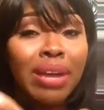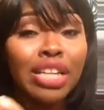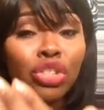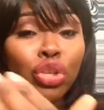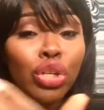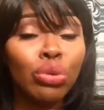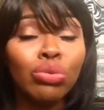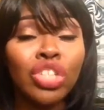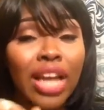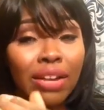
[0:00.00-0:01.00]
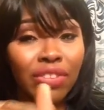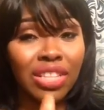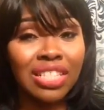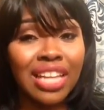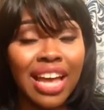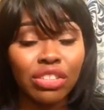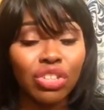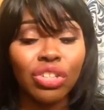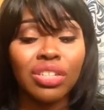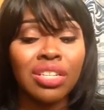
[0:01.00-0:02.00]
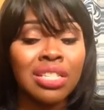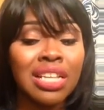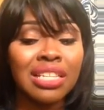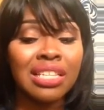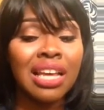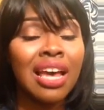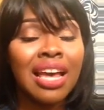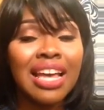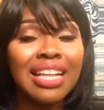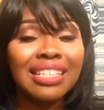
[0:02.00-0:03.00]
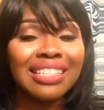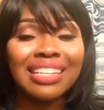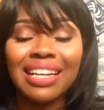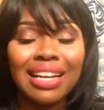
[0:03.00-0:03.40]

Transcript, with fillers: make sure you check for the texture because this it's